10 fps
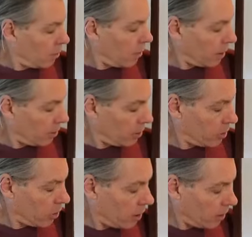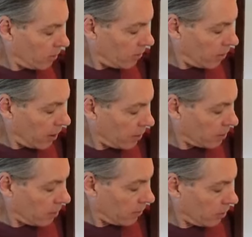but they're doing it in face
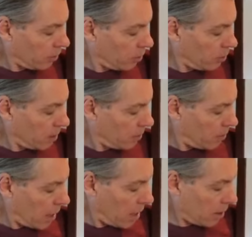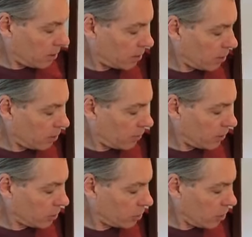of a looming past. So this
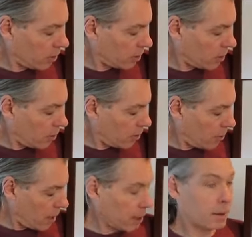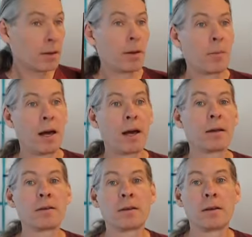first stroke is going back to the
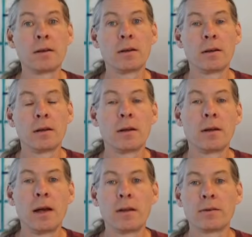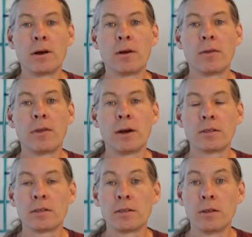past, and so
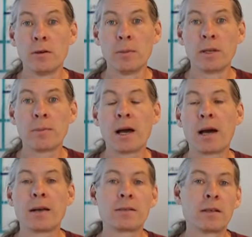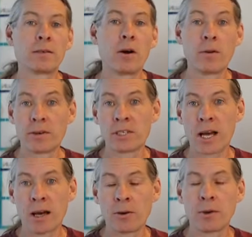there's this looming past that's
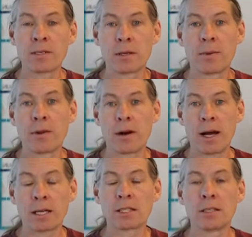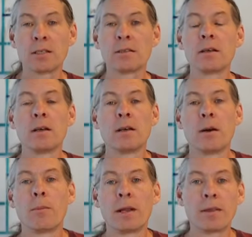overshadowing some of their actions,
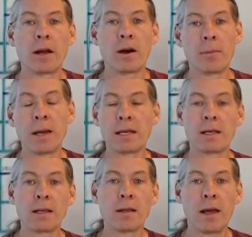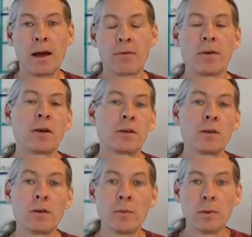but they are making the effort
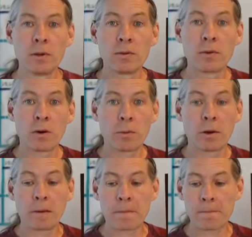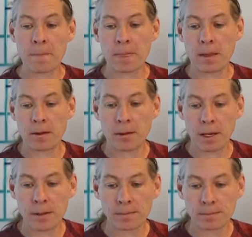to move forward.
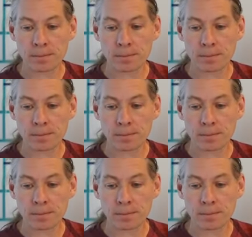Okay?